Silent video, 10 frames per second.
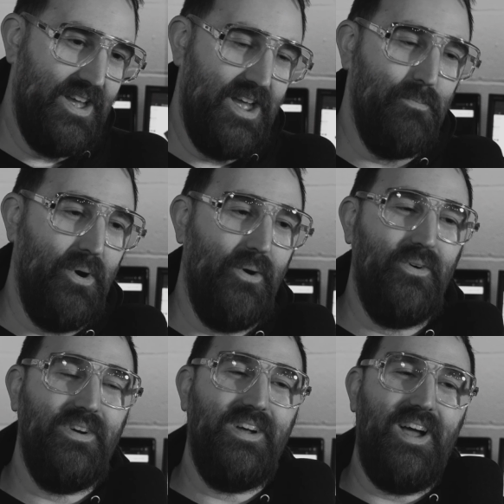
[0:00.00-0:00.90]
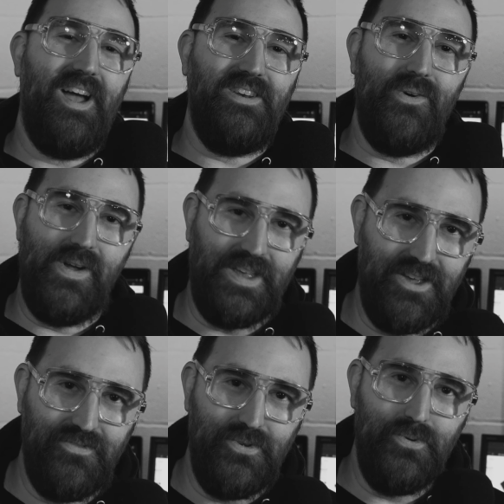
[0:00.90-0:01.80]
hey bro, I know I
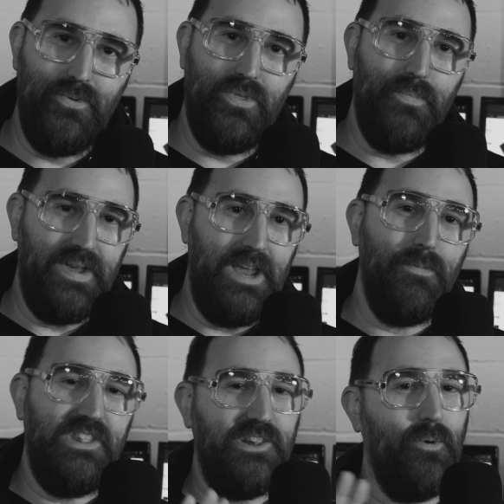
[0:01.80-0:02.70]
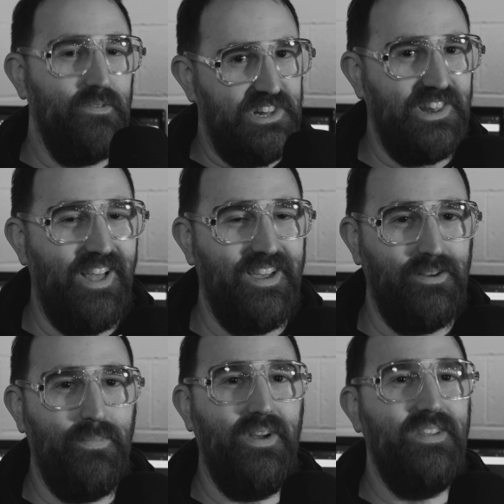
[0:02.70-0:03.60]
gave you the behemoth sword of
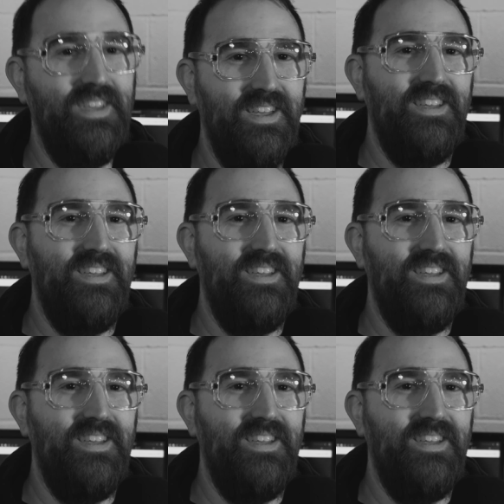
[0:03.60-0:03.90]
slaying, but